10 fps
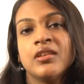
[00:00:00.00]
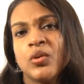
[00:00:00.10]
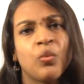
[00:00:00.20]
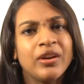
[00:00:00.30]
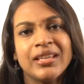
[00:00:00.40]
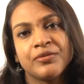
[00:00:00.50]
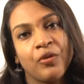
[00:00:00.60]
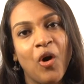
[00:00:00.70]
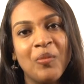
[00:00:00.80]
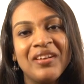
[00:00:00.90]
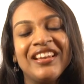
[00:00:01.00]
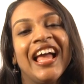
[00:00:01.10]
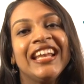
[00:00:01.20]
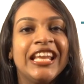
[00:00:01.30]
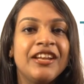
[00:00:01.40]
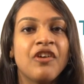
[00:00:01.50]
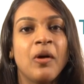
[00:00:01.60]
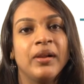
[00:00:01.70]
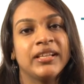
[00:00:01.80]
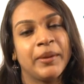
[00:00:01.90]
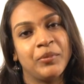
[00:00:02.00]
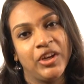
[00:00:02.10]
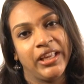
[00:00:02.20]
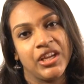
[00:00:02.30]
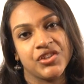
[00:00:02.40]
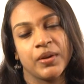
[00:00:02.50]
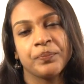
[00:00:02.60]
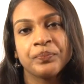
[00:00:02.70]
So what is formal and informal communication?